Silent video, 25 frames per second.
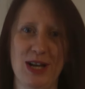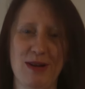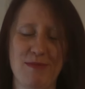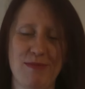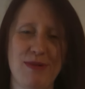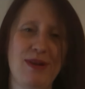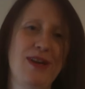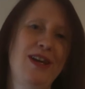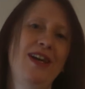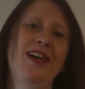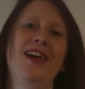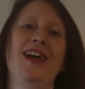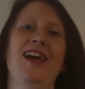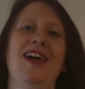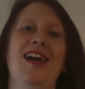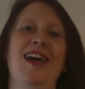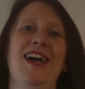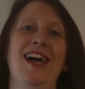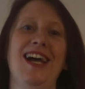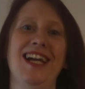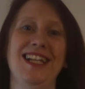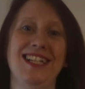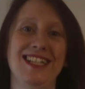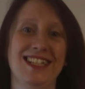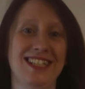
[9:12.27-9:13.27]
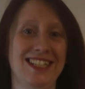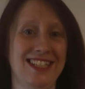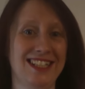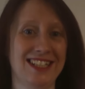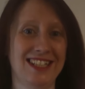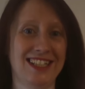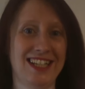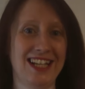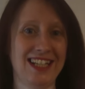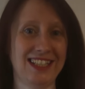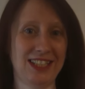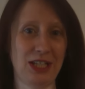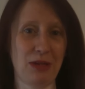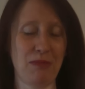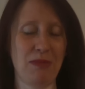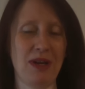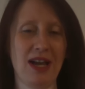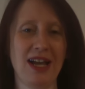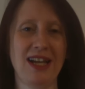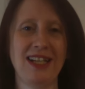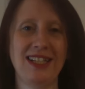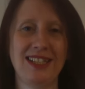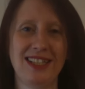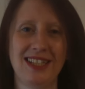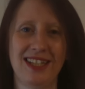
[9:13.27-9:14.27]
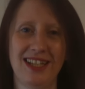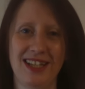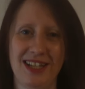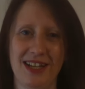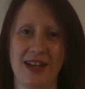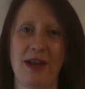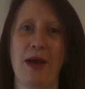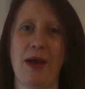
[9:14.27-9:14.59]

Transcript: up, and until next time guys.